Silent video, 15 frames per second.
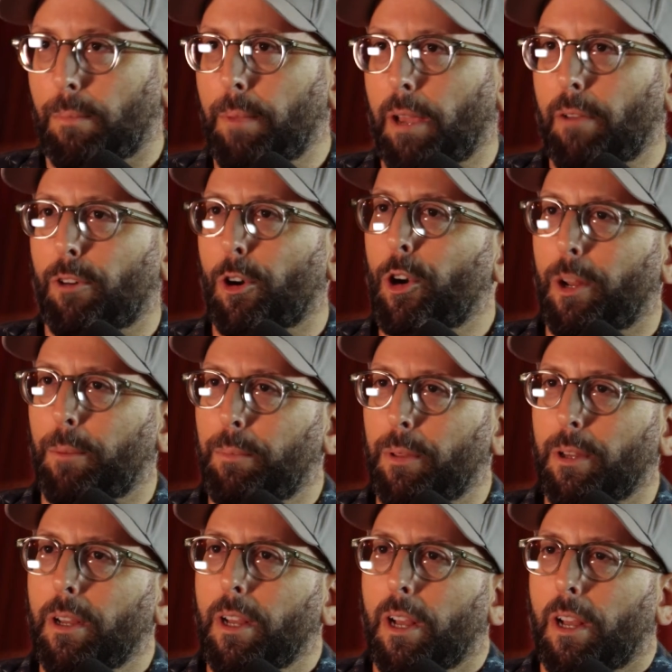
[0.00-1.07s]
may have heard
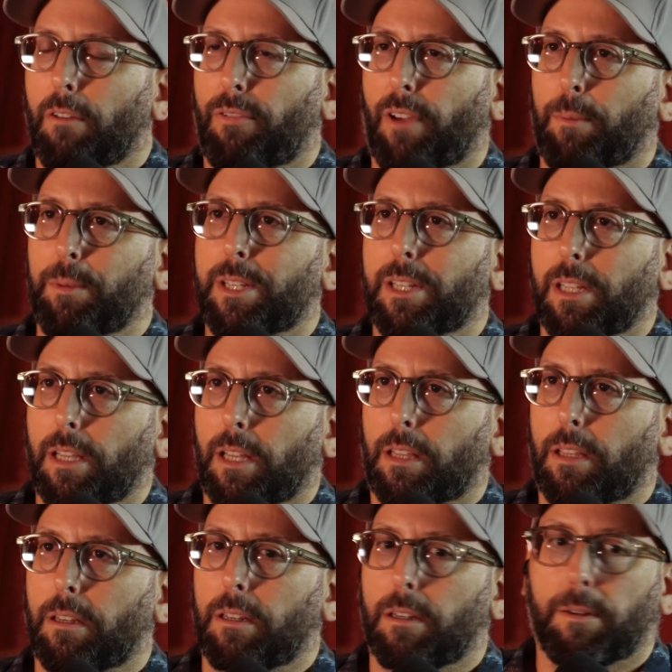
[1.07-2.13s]
it. Famously like
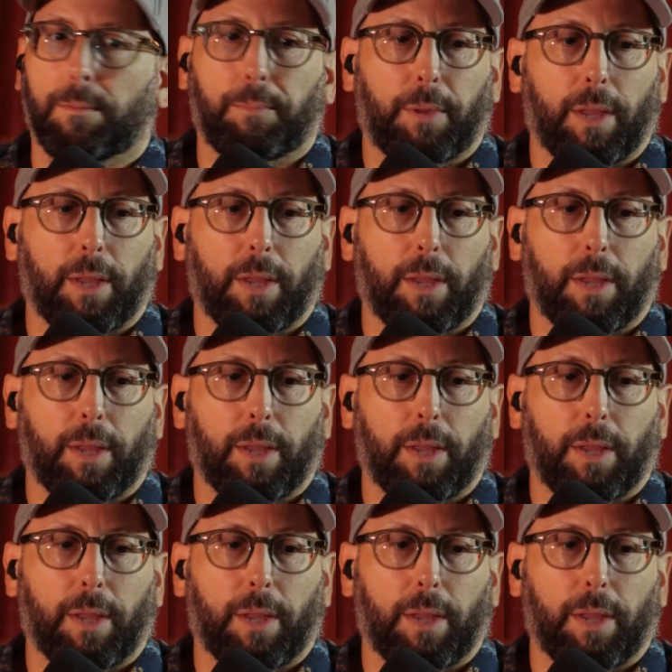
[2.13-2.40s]
the